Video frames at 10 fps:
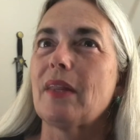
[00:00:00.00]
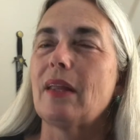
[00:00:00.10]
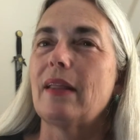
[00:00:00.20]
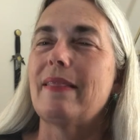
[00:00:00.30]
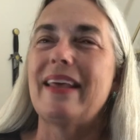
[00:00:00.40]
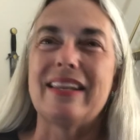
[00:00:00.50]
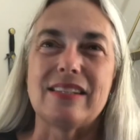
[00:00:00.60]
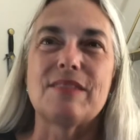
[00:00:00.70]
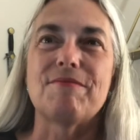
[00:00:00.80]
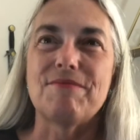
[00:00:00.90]
that
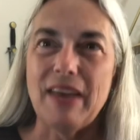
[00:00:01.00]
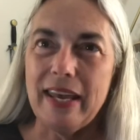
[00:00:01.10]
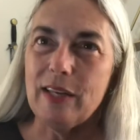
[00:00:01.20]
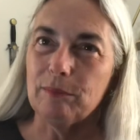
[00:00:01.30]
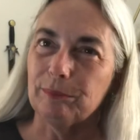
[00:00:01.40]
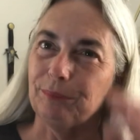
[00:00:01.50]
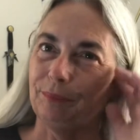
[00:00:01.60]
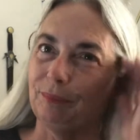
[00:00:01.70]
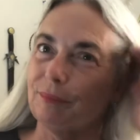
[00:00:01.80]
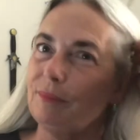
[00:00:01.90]
it's fate,
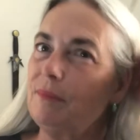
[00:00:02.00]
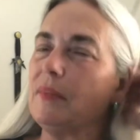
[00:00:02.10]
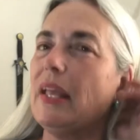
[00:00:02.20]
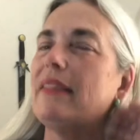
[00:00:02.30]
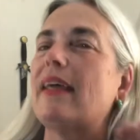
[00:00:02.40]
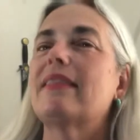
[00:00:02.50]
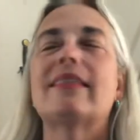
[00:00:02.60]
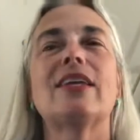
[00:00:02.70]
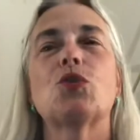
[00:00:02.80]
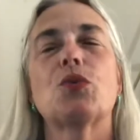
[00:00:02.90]
that
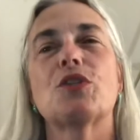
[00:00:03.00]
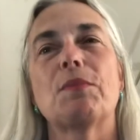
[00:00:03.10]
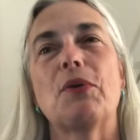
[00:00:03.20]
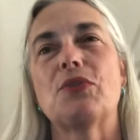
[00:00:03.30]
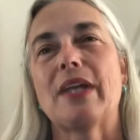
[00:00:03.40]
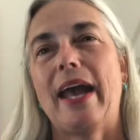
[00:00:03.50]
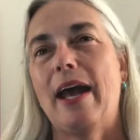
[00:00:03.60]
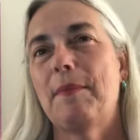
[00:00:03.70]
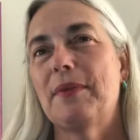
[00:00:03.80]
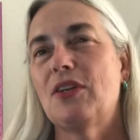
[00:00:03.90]
things were supposed to
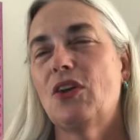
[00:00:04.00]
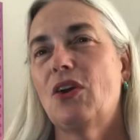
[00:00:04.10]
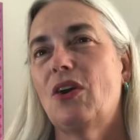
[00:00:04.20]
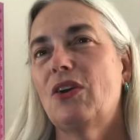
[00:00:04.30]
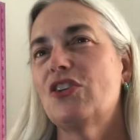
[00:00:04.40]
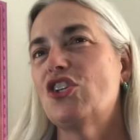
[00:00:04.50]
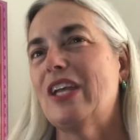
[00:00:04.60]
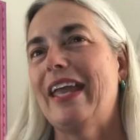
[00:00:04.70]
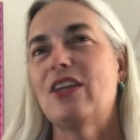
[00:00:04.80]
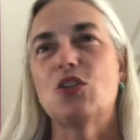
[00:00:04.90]
happen to her. She
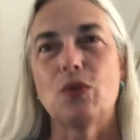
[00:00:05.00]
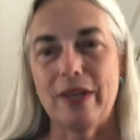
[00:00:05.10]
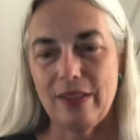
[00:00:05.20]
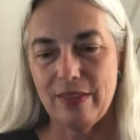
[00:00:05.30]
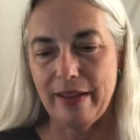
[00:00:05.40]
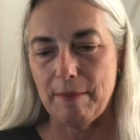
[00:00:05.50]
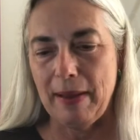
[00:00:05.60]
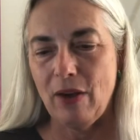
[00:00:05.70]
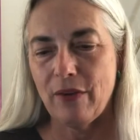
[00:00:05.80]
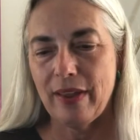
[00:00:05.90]
can't do anything
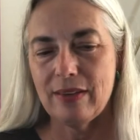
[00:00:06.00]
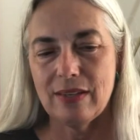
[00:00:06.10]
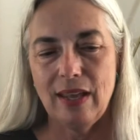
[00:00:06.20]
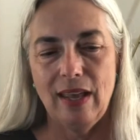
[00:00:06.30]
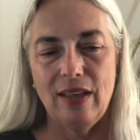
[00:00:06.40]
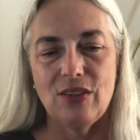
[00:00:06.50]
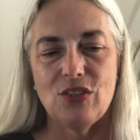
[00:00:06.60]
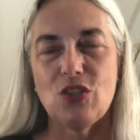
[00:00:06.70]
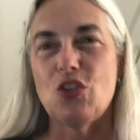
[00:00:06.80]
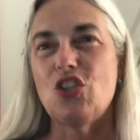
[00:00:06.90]
about it.
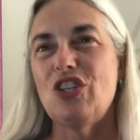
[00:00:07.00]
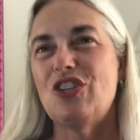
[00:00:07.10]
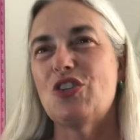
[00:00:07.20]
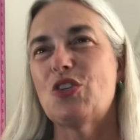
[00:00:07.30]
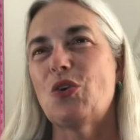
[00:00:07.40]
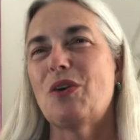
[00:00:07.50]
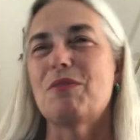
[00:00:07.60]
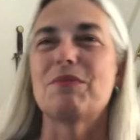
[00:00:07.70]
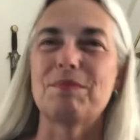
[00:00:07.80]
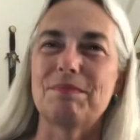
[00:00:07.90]
So she just sort
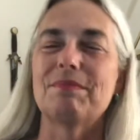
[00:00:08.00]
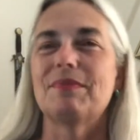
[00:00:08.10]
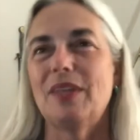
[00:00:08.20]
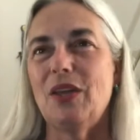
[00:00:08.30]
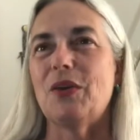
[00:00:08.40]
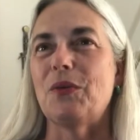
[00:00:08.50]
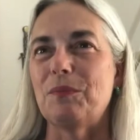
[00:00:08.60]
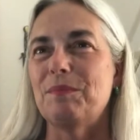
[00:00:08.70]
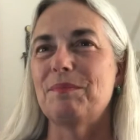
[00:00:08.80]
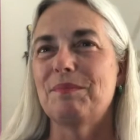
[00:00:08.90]
of, you know,
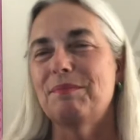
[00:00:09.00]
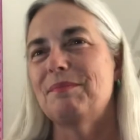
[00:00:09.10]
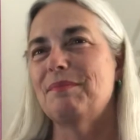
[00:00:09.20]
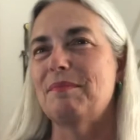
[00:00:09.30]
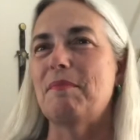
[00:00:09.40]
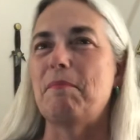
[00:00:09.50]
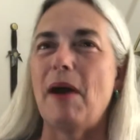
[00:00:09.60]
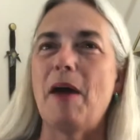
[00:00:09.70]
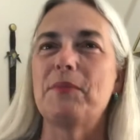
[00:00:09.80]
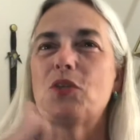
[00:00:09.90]

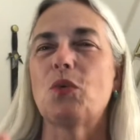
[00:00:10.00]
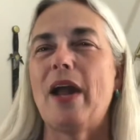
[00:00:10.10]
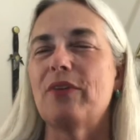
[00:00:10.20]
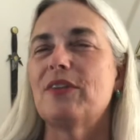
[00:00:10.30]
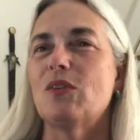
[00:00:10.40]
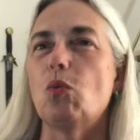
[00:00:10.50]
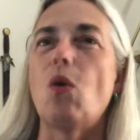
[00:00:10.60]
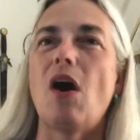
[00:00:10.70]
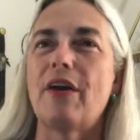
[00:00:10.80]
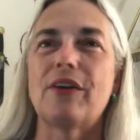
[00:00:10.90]
bobs around in the
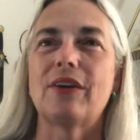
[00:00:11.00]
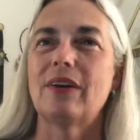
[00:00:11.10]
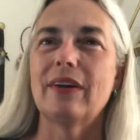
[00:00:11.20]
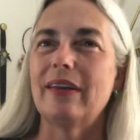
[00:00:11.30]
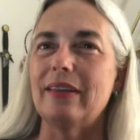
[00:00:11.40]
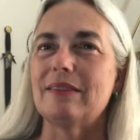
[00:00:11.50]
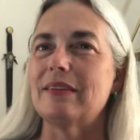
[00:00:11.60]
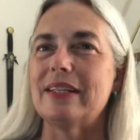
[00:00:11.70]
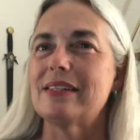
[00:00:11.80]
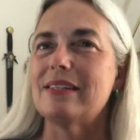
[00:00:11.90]
water and
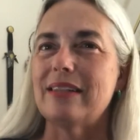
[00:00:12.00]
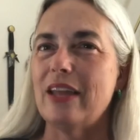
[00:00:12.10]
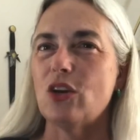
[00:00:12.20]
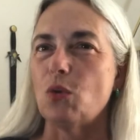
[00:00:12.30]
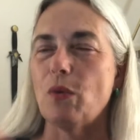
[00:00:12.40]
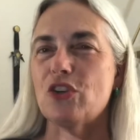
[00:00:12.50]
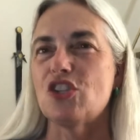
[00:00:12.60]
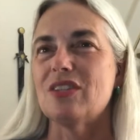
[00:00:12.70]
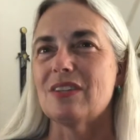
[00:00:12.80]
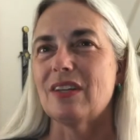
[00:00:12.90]
lets it take her where
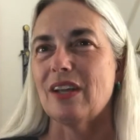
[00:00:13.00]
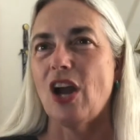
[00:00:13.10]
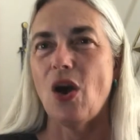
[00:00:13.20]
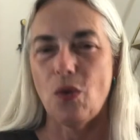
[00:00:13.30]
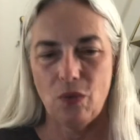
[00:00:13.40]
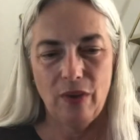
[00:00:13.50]
she's going to go.